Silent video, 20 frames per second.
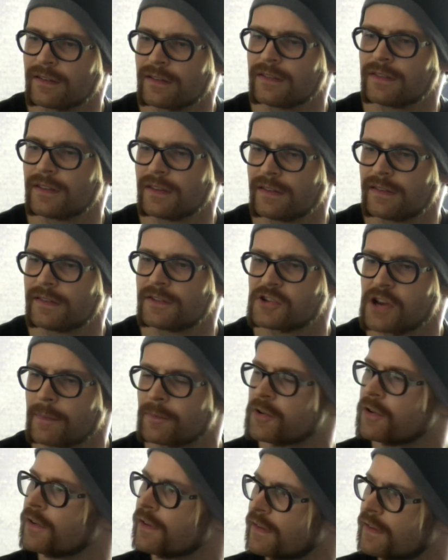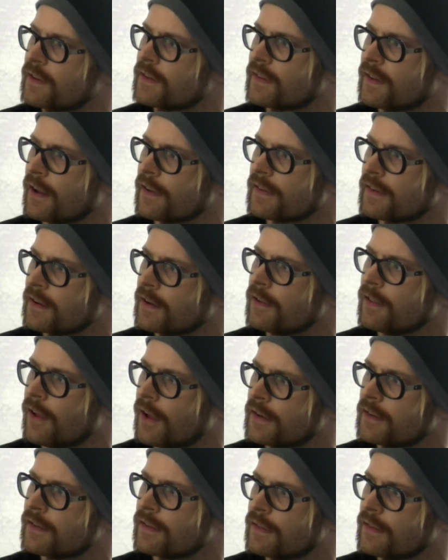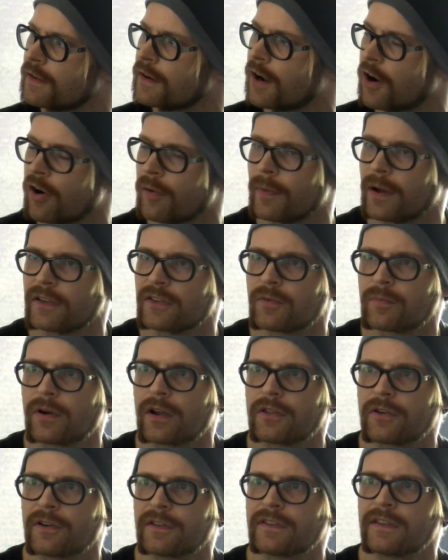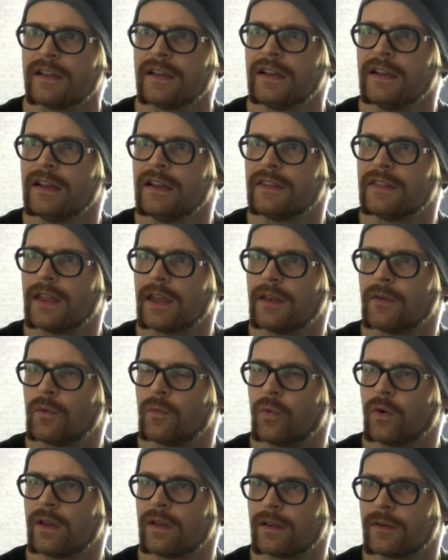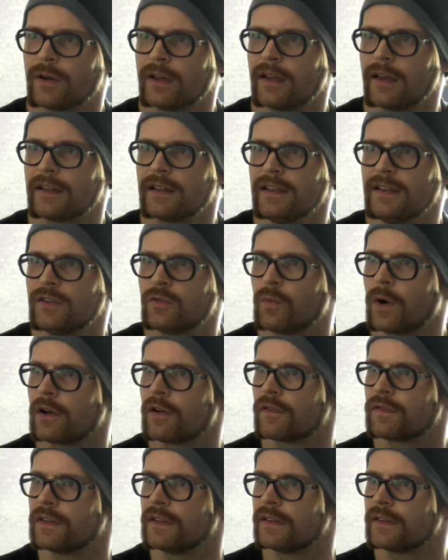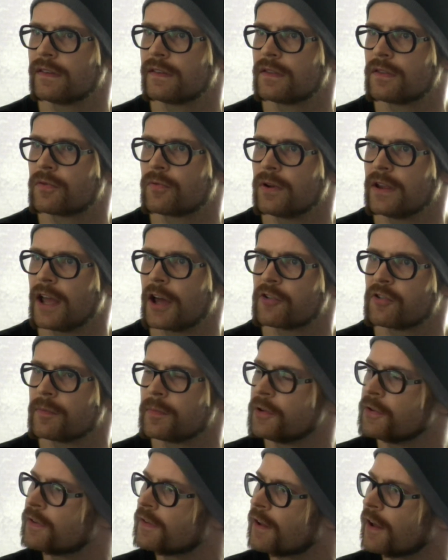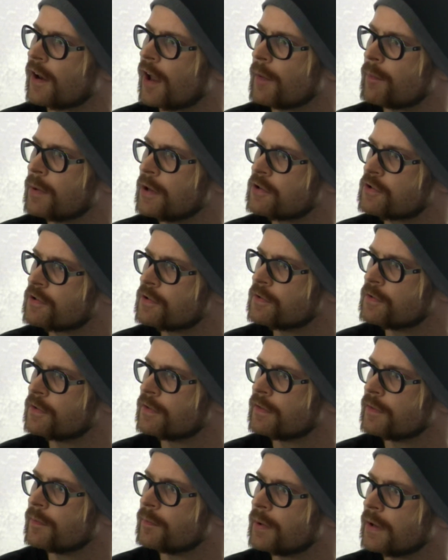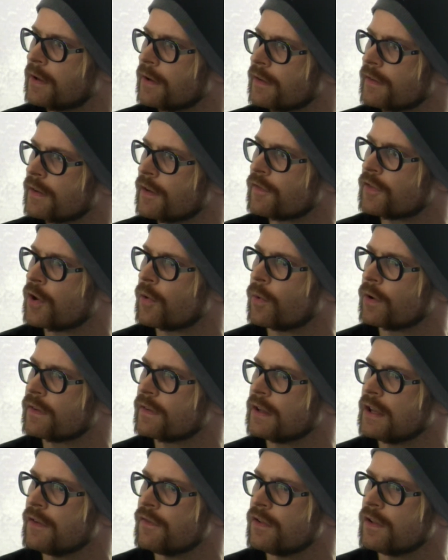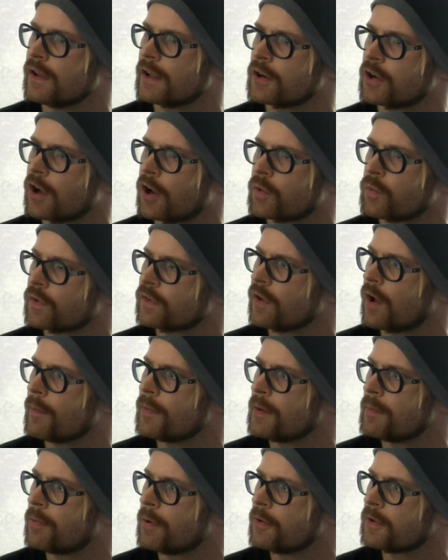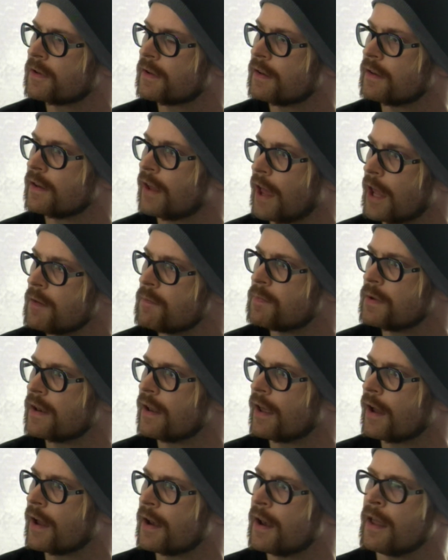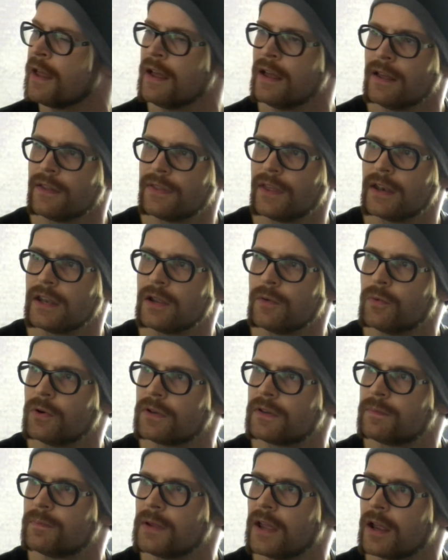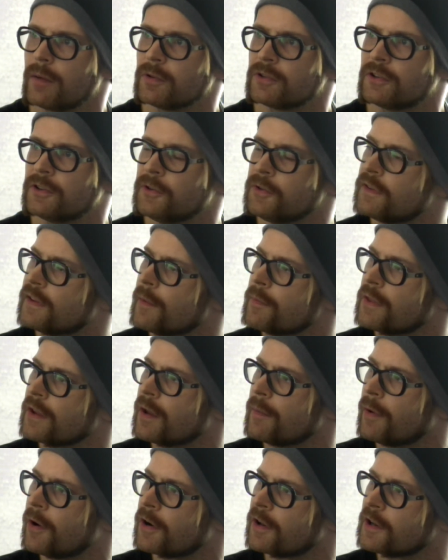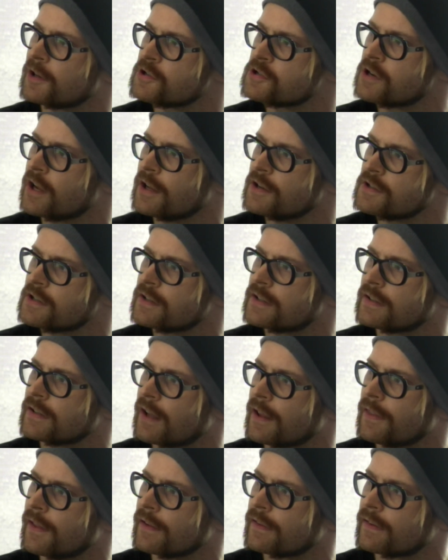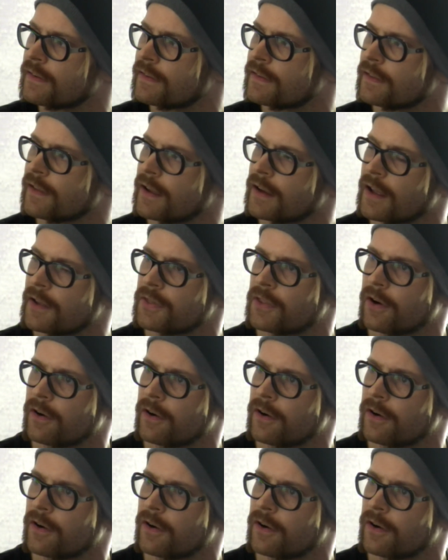this chapter is discussing a lot in the Karamazov Brothers, then at least one of these 3 attributes cannot be true. Because if there was evil and God was omnipotent and benign, then he would be able to do something about it and change it. And that's like